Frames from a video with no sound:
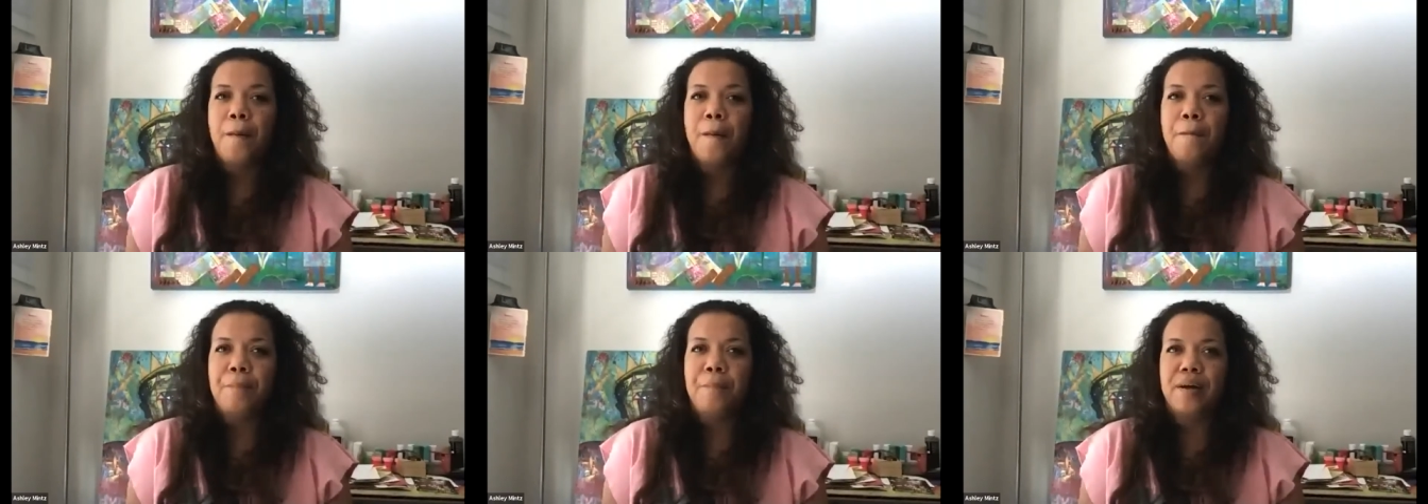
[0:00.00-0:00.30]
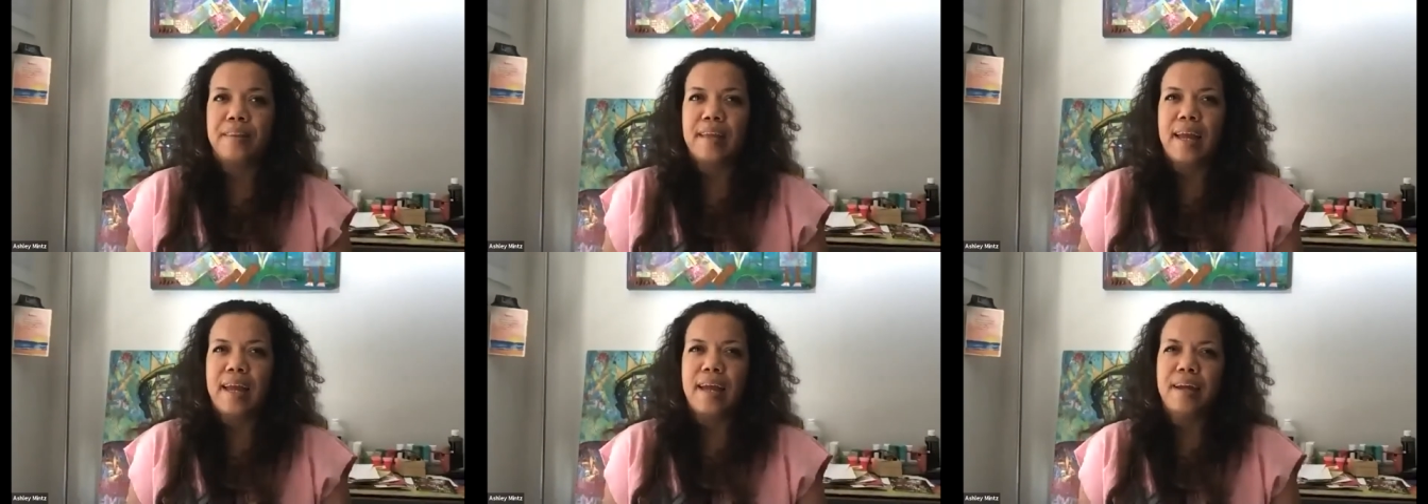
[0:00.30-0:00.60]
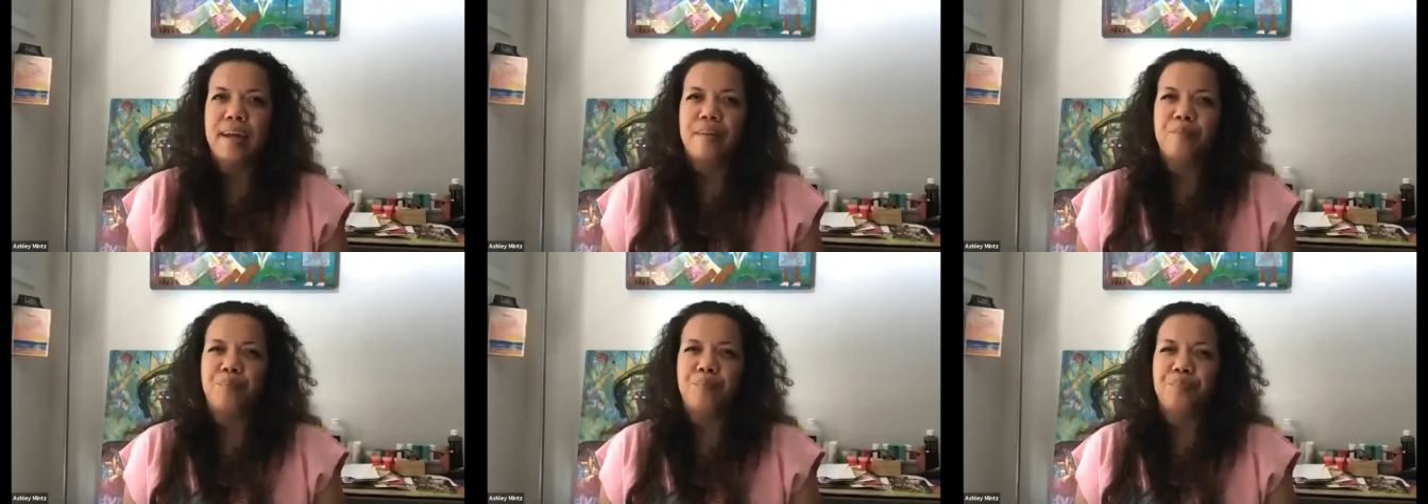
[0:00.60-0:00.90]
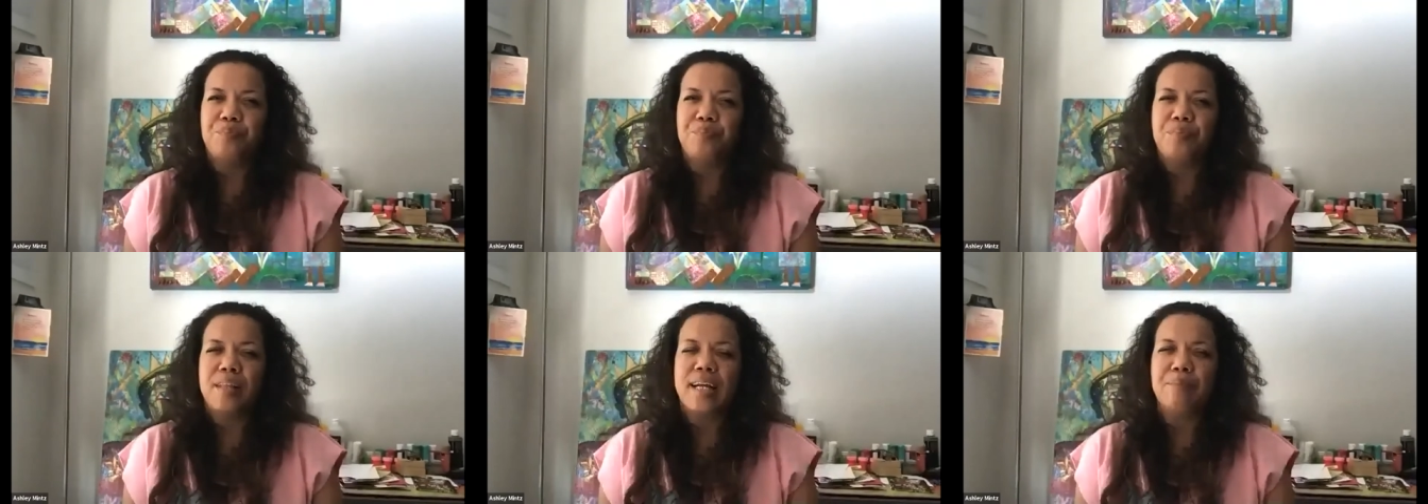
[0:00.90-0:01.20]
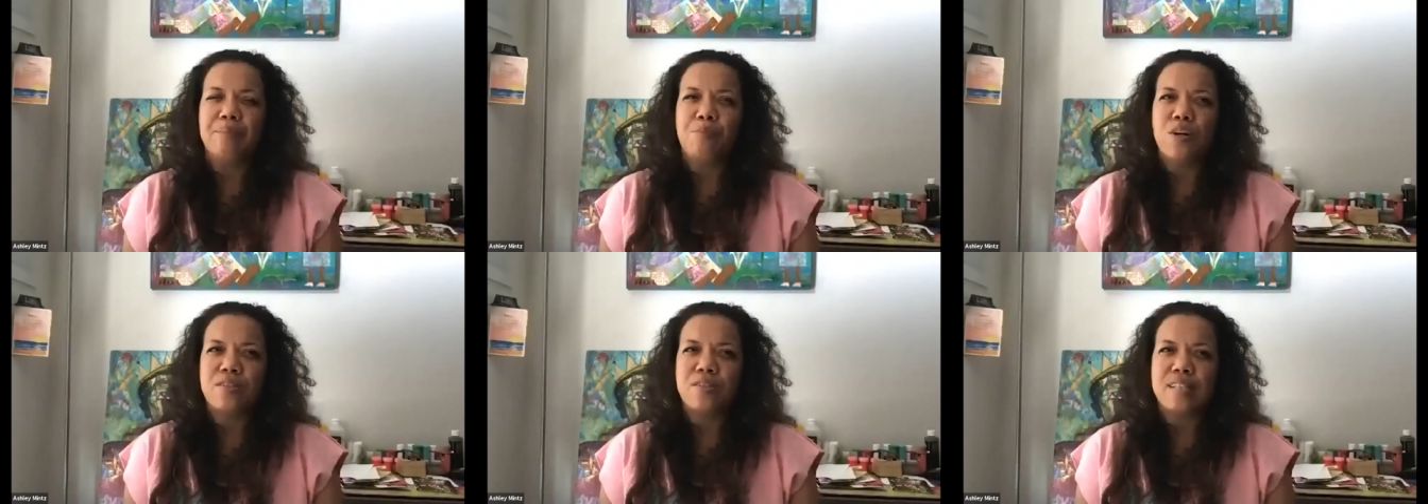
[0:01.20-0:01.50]
But they
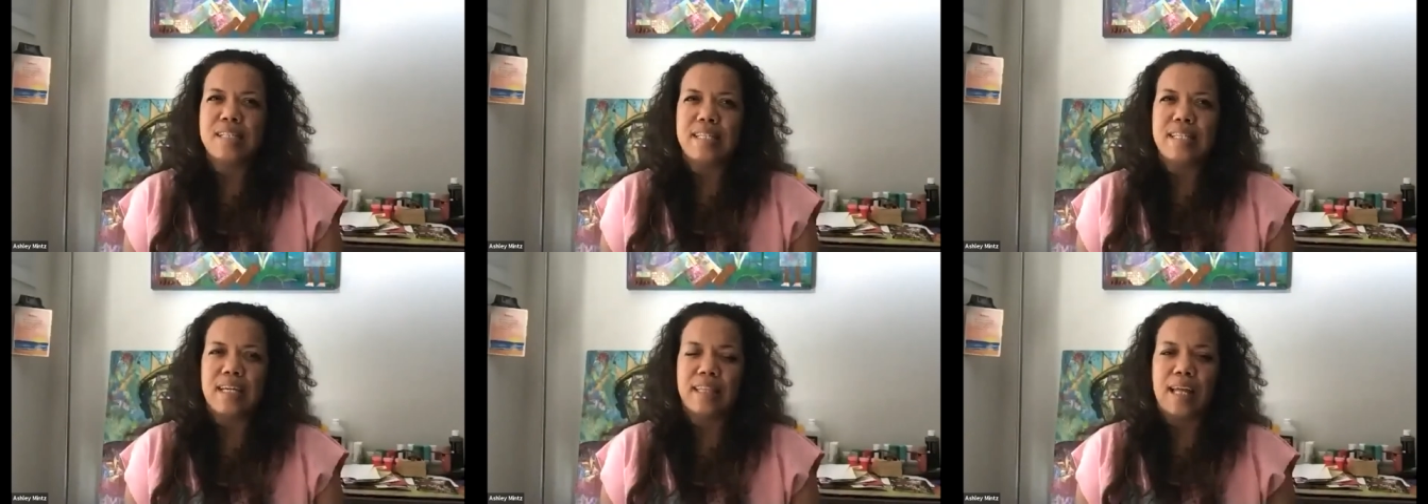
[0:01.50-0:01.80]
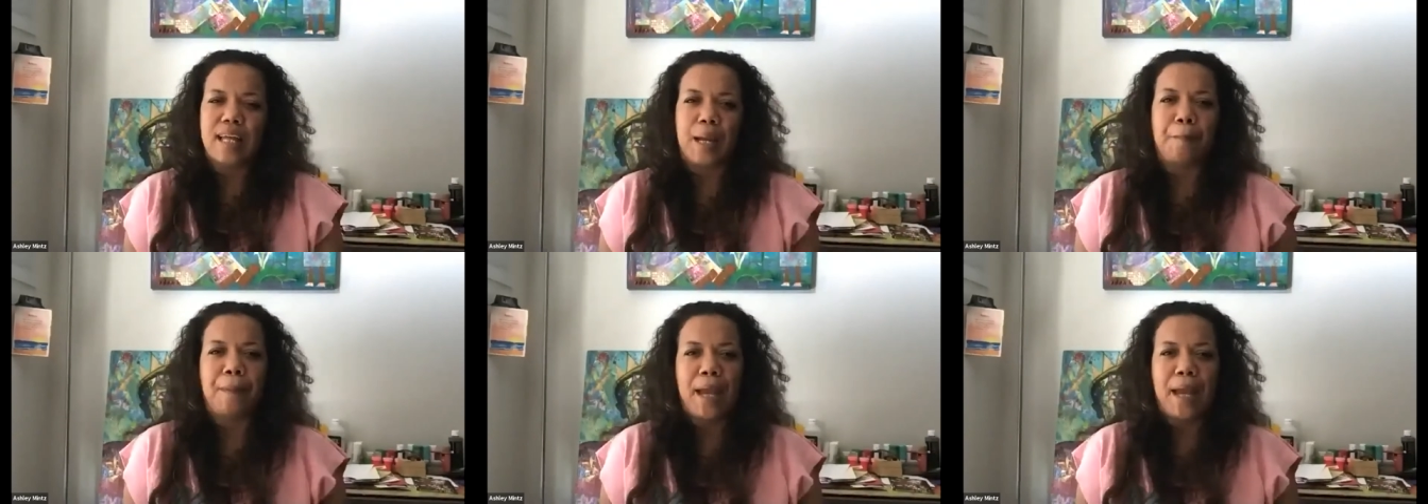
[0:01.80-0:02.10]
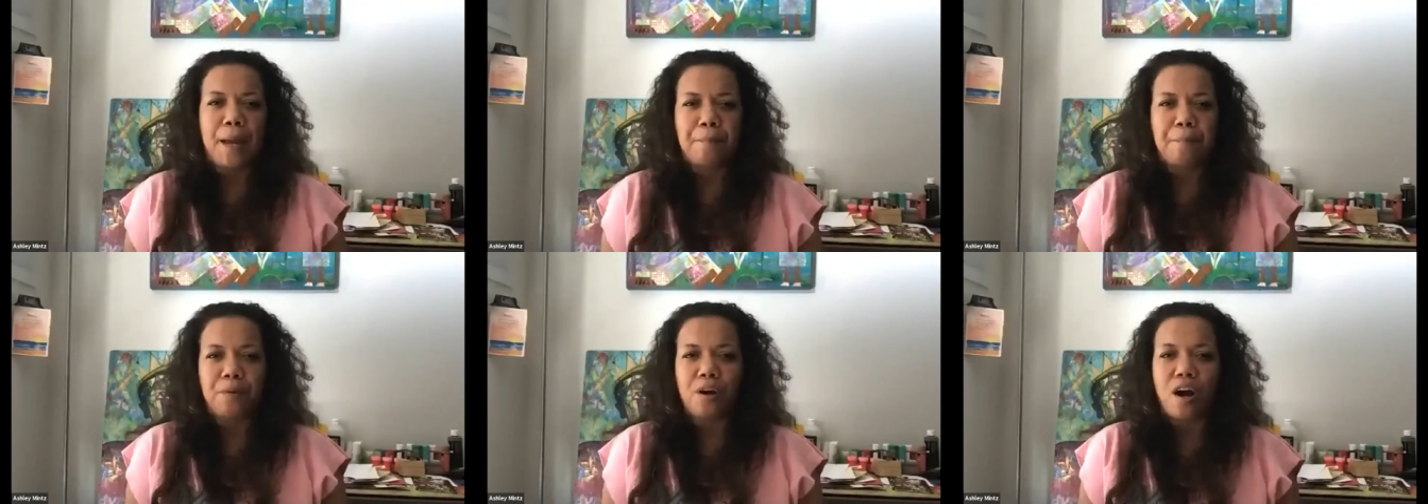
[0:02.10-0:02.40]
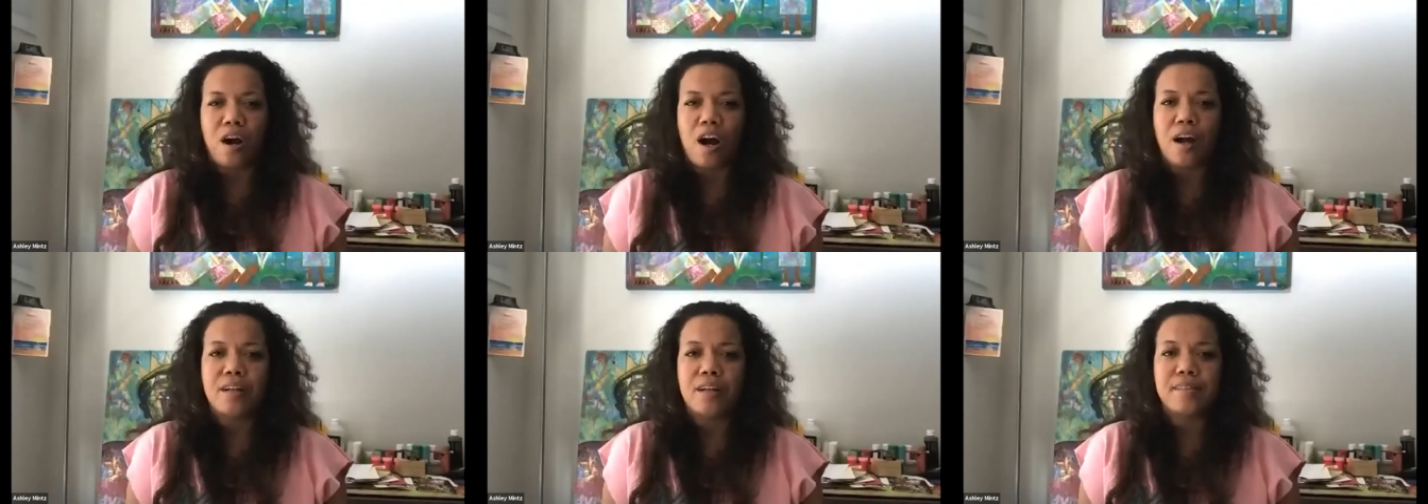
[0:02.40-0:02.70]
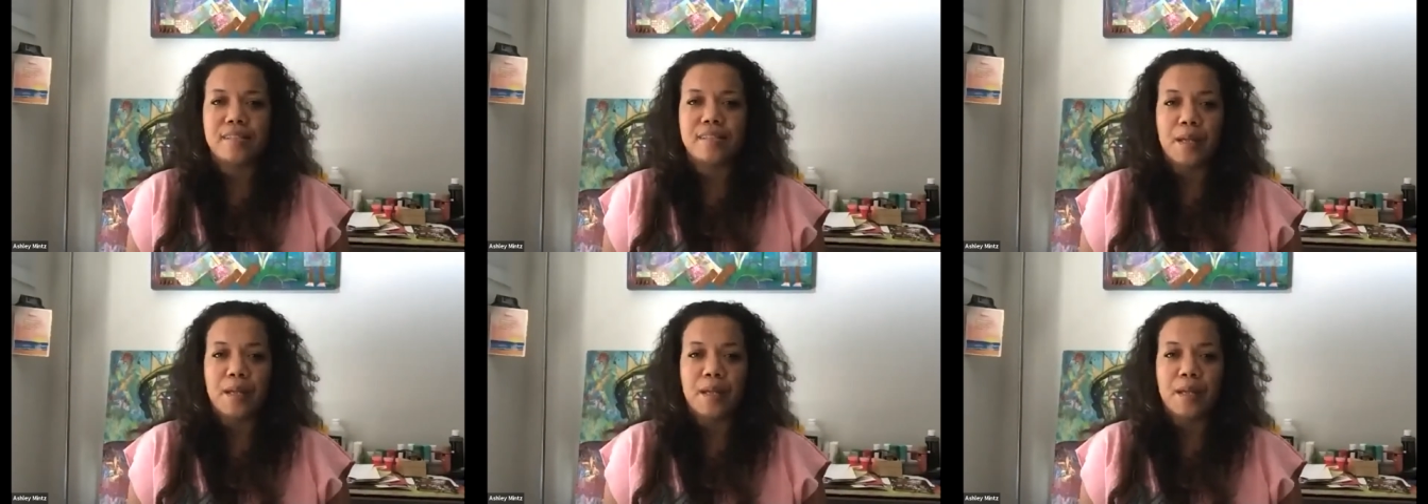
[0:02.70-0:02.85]
mostly did like paper arts